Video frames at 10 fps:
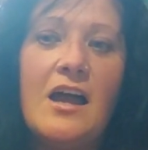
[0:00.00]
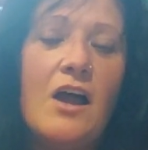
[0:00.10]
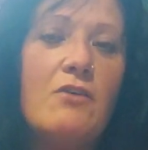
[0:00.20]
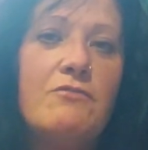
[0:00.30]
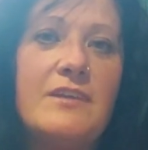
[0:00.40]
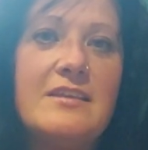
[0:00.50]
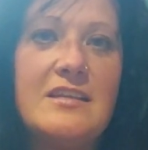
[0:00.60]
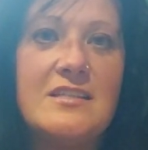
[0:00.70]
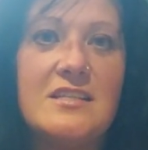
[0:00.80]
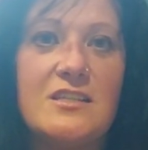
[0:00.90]
Hopefully
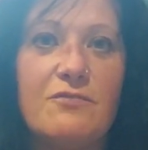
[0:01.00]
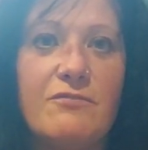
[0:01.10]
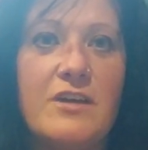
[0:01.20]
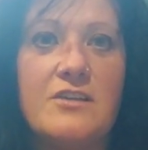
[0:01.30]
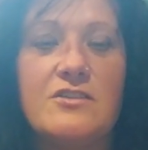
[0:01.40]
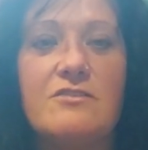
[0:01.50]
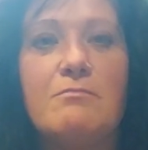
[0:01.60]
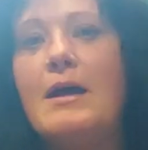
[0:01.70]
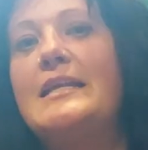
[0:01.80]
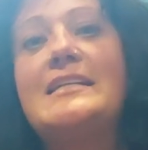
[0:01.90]
this is the first of
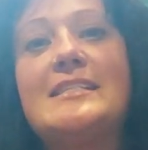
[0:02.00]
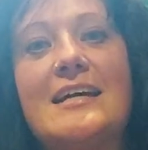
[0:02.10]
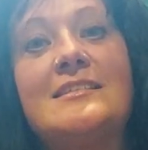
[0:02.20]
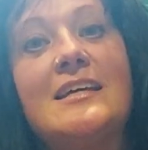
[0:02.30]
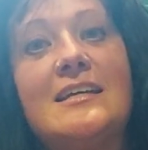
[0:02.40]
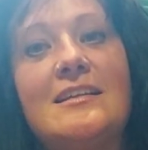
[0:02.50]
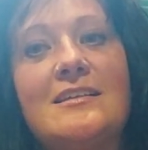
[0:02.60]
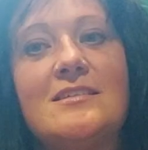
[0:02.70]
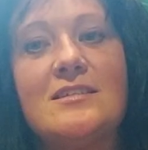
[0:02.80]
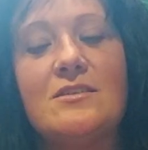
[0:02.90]
many
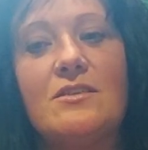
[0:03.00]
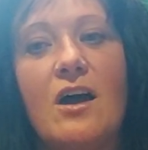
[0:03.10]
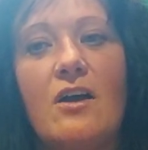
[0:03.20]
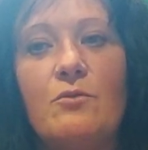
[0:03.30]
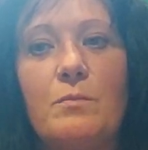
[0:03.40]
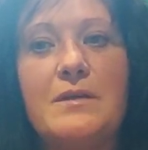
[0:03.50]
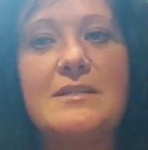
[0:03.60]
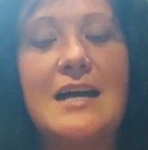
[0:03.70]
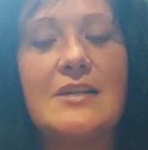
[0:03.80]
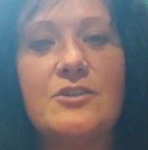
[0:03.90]
settings that I will be
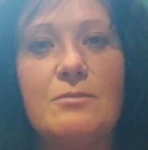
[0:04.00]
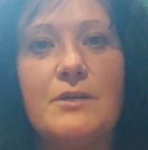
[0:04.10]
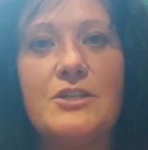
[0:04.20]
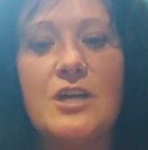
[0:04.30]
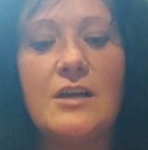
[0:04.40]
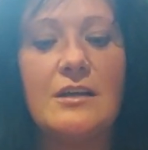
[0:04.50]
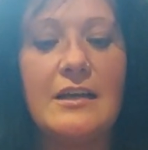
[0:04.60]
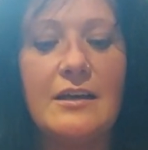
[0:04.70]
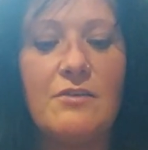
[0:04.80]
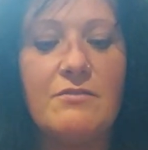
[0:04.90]
sat doing my
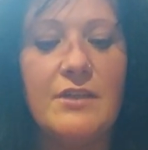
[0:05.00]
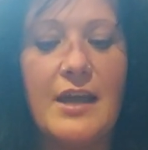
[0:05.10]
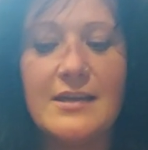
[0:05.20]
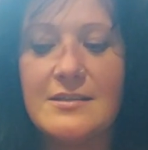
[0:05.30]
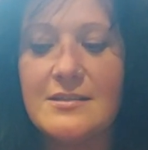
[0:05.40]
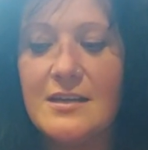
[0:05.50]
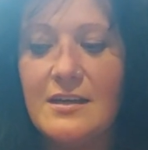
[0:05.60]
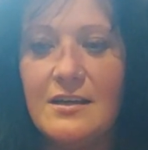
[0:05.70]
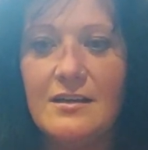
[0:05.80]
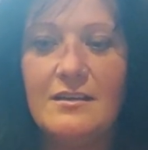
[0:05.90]
journaling over the next
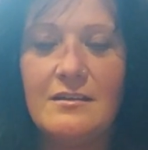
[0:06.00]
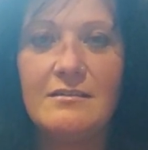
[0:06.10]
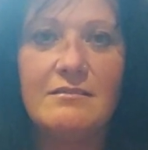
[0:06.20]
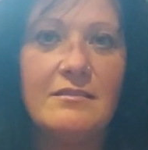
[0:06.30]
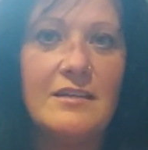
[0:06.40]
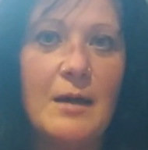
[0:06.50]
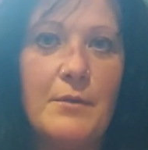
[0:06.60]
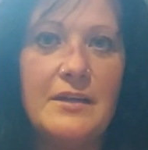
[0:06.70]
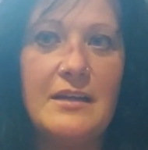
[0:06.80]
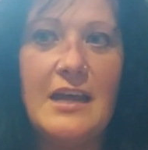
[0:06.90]

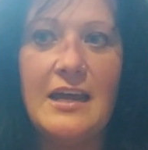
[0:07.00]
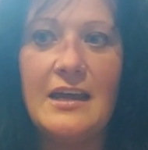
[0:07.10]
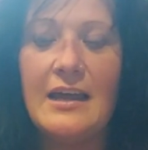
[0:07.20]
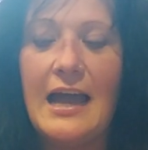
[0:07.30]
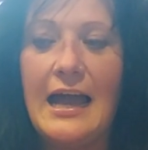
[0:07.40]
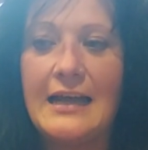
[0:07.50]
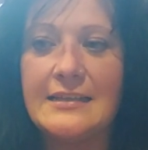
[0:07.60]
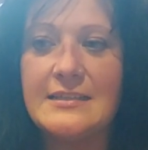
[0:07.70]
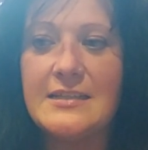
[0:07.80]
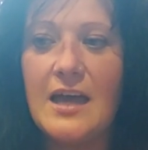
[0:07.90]
coming year.
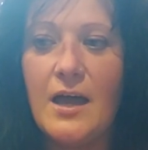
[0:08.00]
And